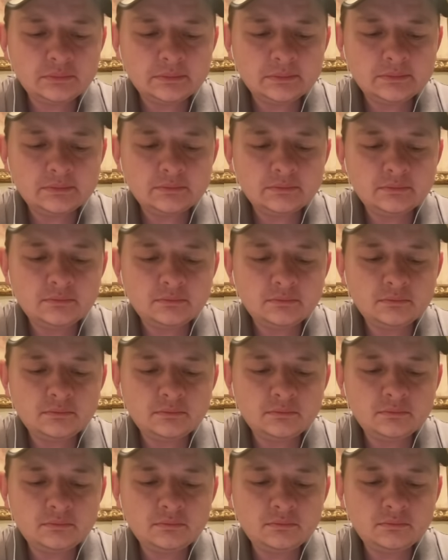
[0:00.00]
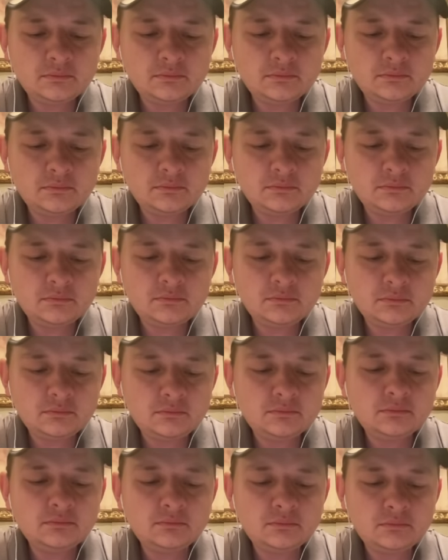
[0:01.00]

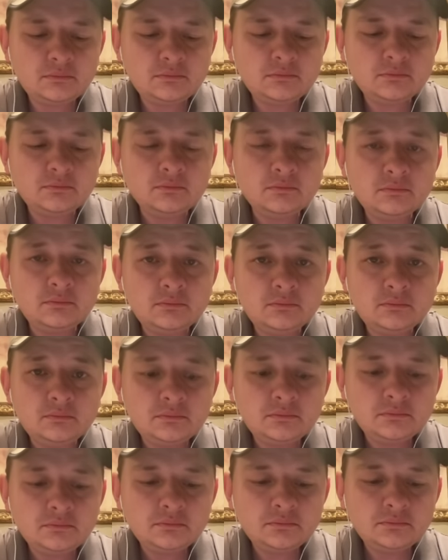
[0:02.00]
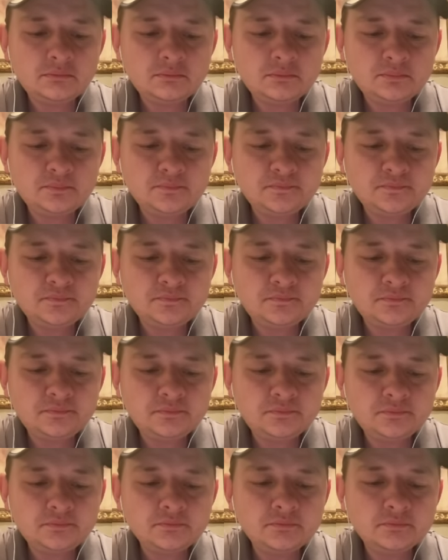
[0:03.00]

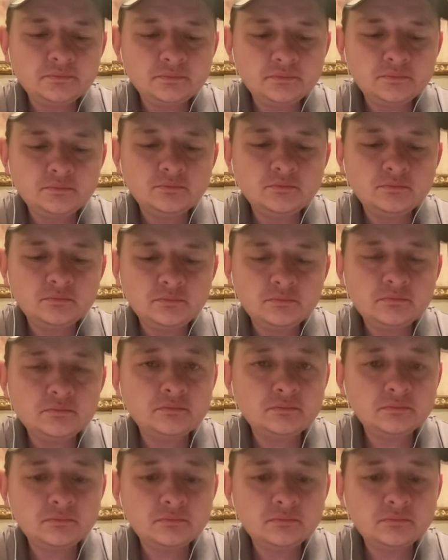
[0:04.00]
The person shown says nothing.